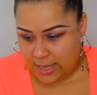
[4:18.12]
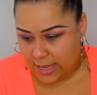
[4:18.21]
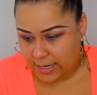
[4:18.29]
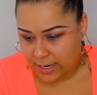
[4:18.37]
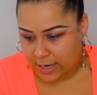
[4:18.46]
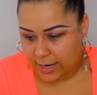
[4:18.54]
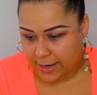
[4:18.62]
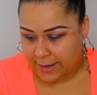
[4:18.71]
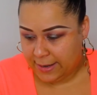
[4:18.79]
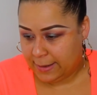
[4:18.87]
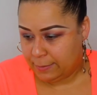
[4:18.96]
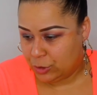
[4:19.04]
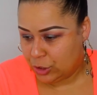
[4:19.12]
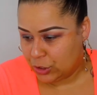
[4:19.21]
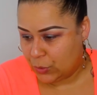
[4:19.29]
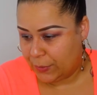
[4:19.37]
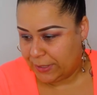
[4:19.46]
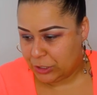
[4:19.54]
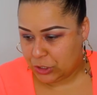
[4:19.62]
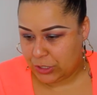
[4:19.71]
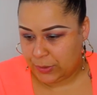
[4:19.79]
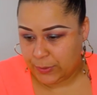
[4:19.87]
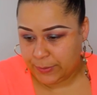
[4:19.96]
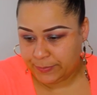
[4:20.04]
And I am just going to
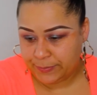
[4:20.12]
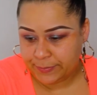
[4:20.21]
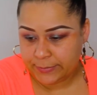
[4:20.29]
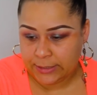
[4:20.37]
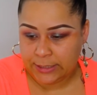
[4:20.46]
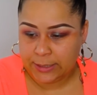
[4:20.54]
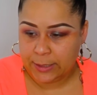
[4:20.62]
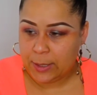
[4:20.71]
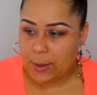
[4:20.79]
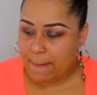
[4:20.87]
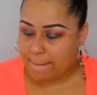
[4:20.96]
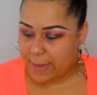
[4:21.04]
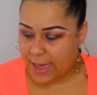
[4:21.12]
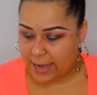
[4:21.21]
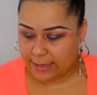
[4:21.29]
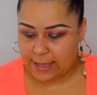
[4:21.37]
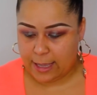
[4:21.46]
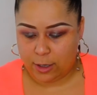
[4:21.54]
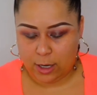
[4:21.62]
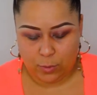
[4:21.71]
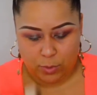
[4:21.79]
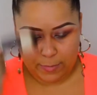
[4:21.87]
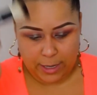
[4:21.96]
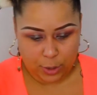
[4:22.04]
pack that on
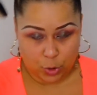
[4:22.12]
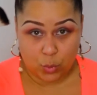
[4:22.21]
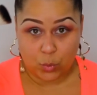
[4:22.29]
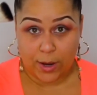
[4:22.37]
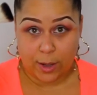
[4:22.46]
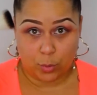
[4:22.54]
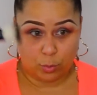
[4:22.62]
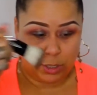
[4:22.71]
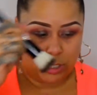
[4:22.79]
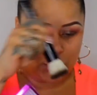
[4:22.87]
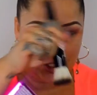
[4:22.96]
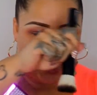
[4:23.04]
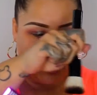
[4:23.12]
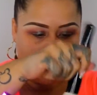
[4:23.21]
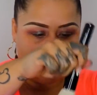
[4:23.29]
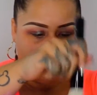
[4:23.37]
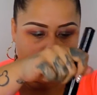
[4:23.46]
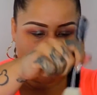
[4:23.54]
with my crown brush here.